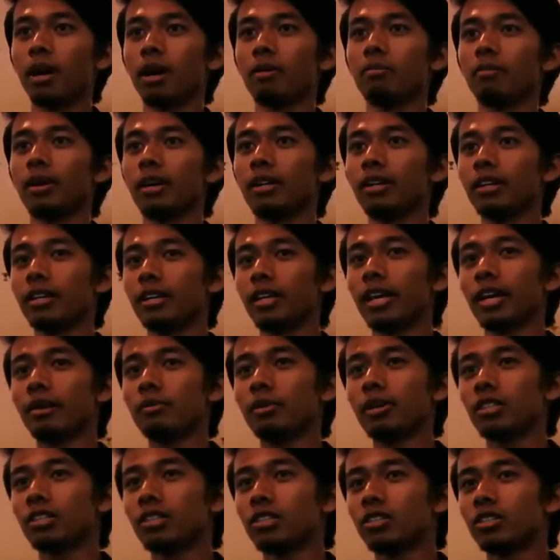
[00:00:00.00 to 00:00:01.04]
My mother
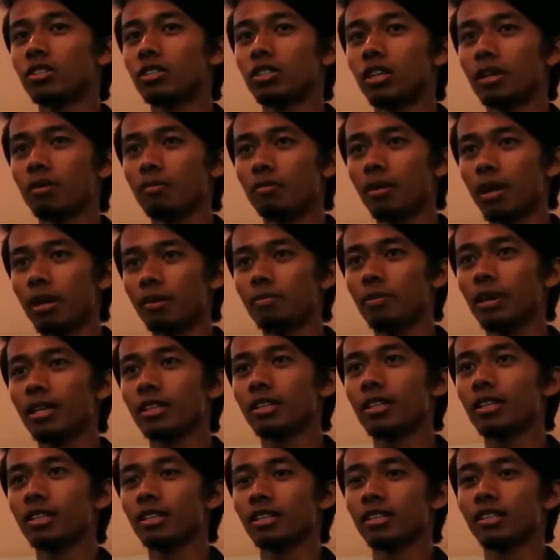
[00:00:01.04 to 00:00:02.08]
name is Selma.
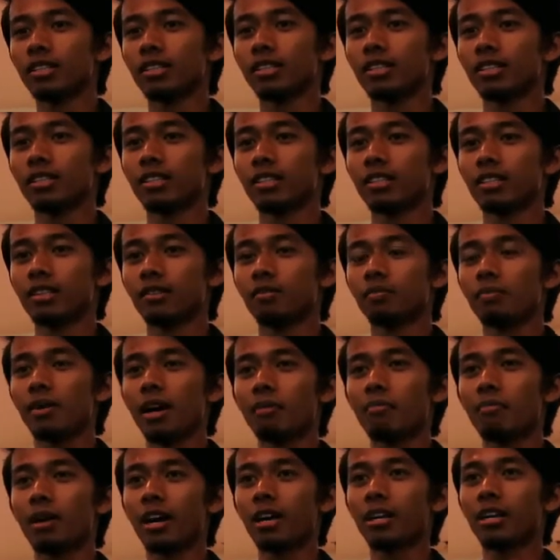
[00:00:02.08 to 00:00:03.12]
My
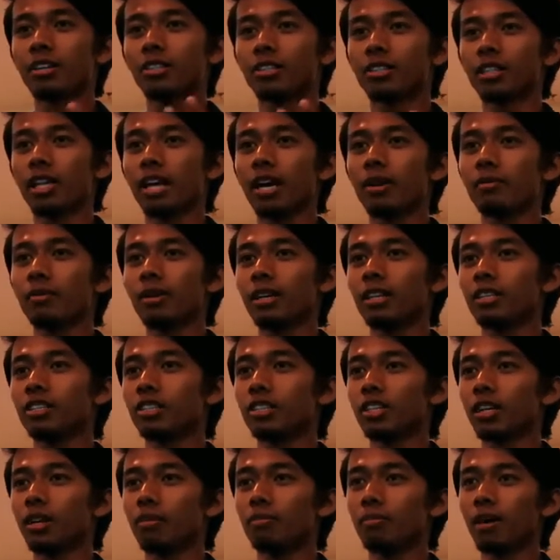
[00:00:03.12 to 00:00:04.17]
mother's name is
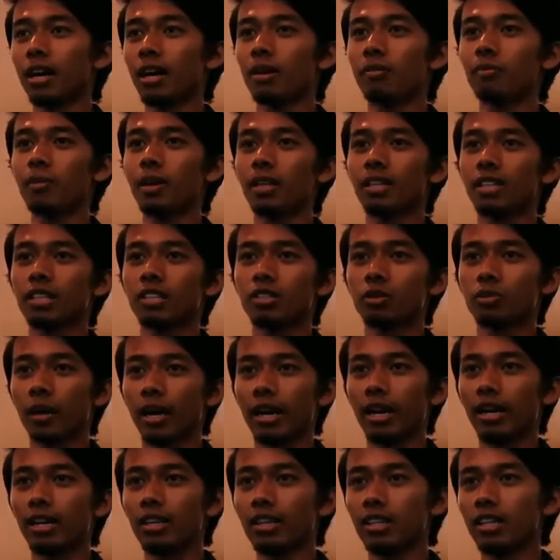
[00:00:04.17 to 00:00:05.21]
Selma binti
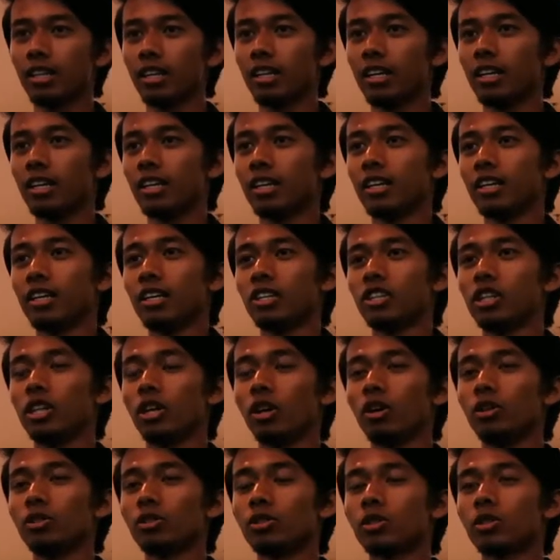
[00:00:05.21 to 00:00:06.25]
Ismail.
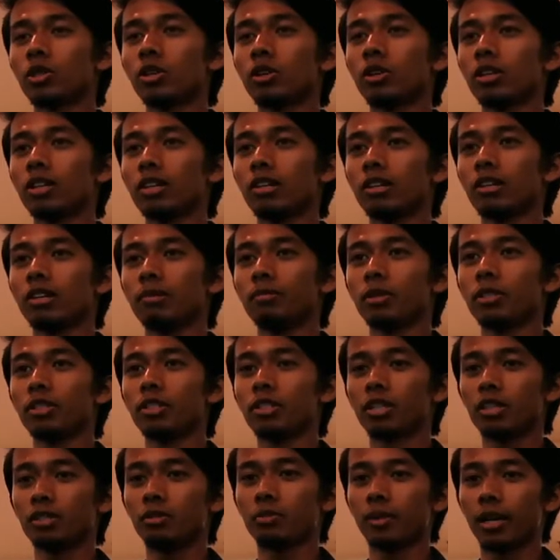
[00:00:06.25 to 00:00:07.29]
She also a
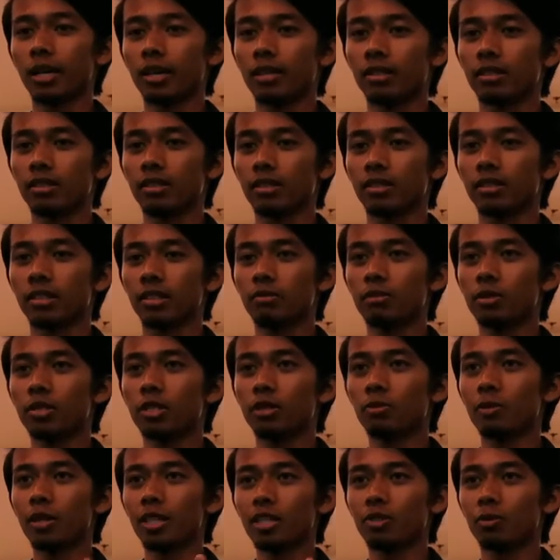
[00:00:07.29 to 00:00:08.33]
businessman.
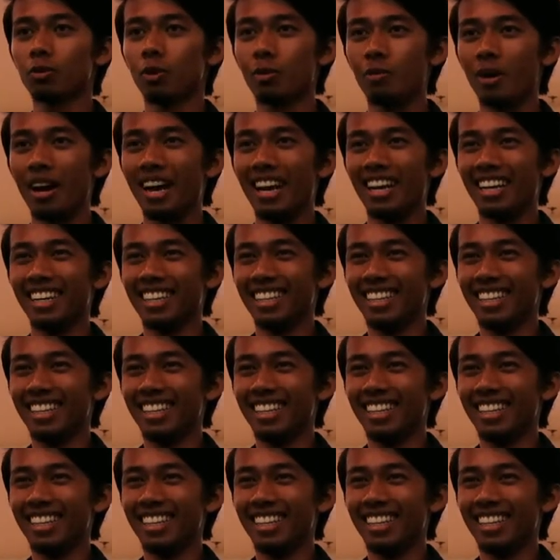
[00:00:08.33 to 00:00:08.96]
Businesswoman.